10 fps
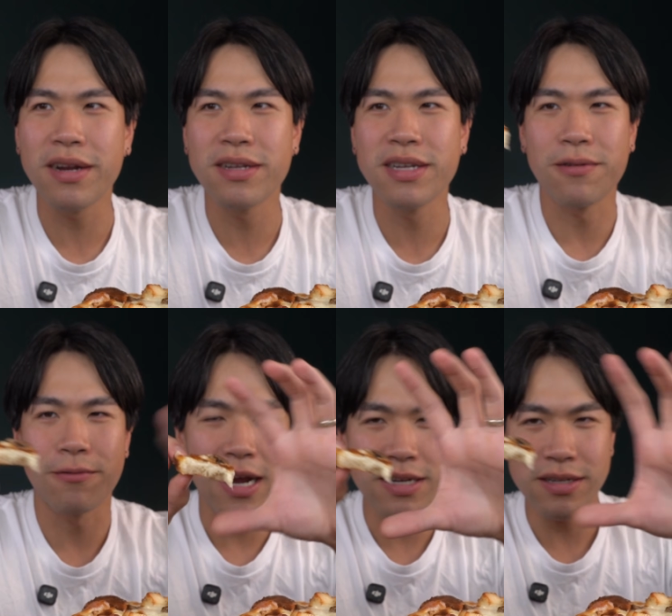it didn't
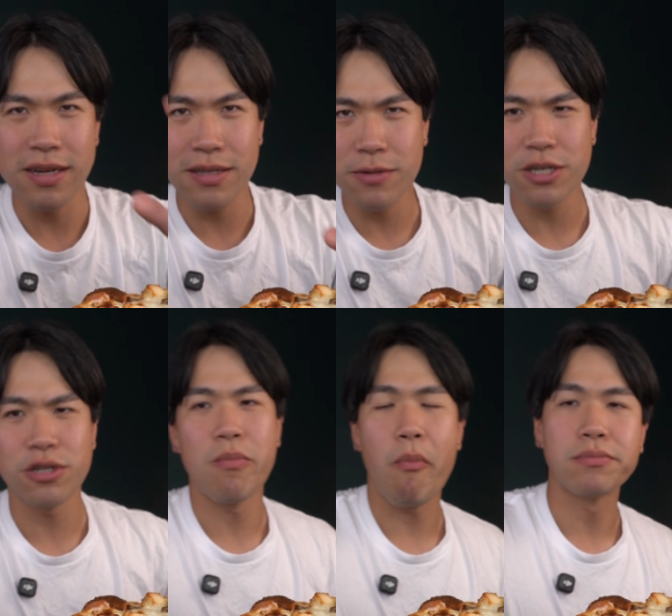rise as
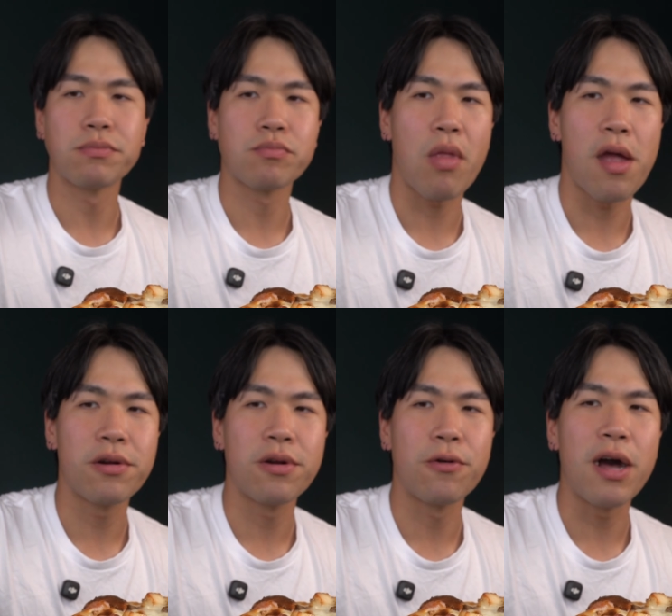much. I
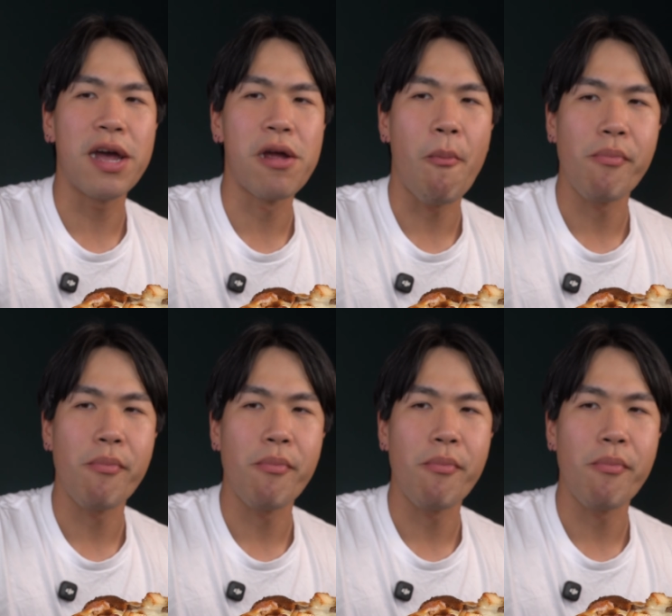don't know why.